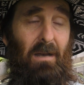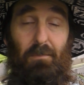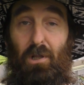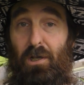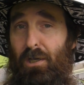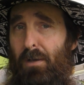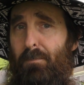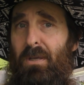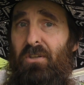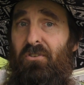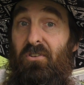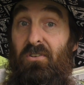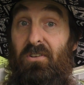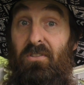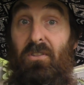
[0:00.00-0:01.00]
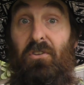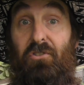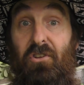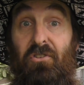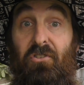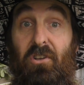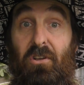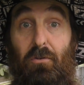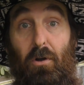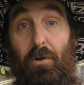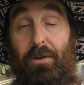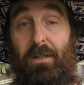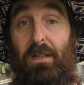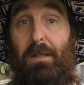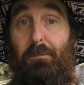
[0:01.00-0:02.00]
like I mentioned in the ginger
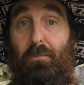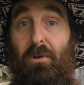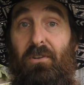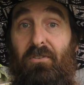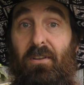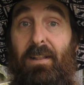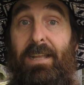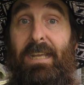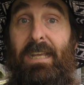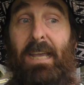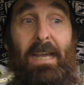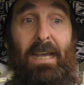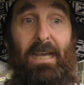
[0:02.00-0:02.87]
growing clip recently.